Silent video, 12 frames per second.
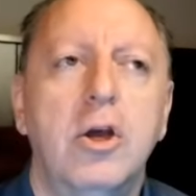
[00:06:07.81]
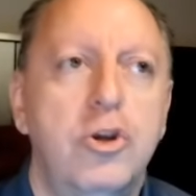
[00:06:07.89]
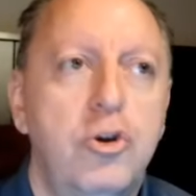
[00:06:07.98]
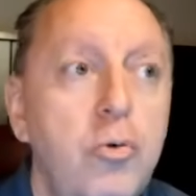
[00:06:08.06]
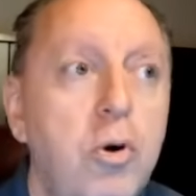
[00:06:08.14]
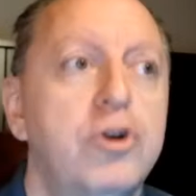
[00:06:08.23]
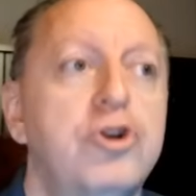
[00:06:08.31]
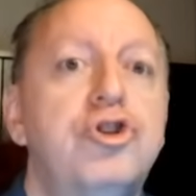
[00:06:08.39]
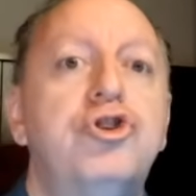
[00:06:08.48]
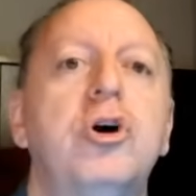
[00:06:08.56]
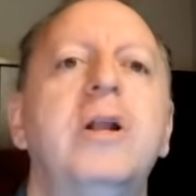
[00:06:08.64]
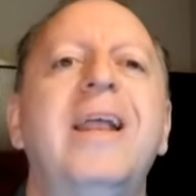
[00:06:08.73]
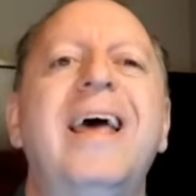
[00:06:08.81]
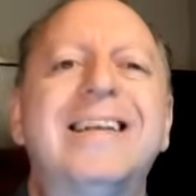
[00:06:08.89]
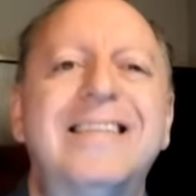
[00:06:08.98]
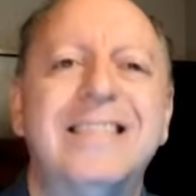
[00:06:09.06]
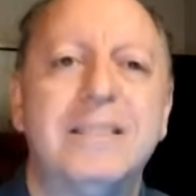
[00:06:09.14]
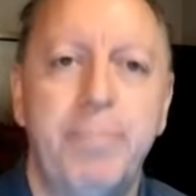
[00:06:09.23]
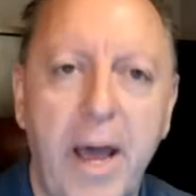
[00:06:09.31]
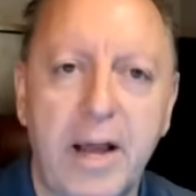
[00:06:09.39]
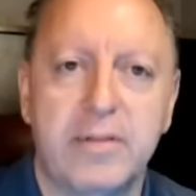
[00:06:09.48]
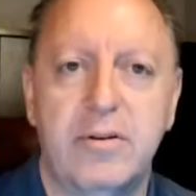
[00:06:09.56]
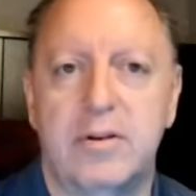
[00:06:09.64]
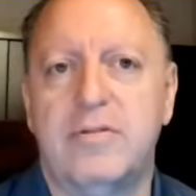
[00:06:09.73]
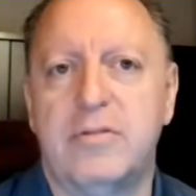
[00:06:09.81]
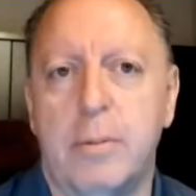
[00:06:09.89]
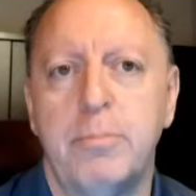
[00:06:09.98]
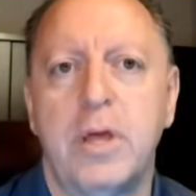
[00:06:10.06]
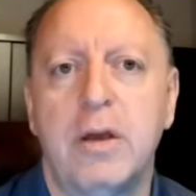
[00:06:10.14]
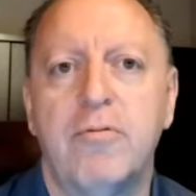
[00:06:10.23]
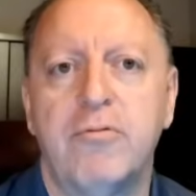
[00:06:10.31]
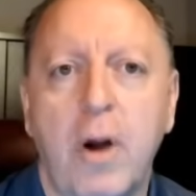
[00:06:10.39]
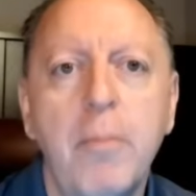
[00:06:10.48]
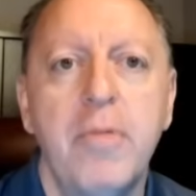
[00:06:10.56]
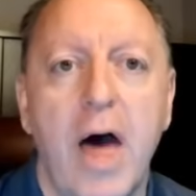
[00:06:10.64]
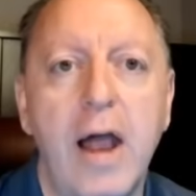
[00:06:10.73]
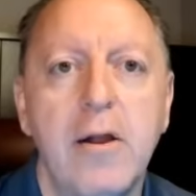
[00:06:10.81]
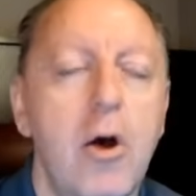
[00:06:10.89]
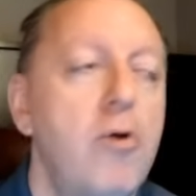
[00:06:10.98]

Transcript: you should expect something from that.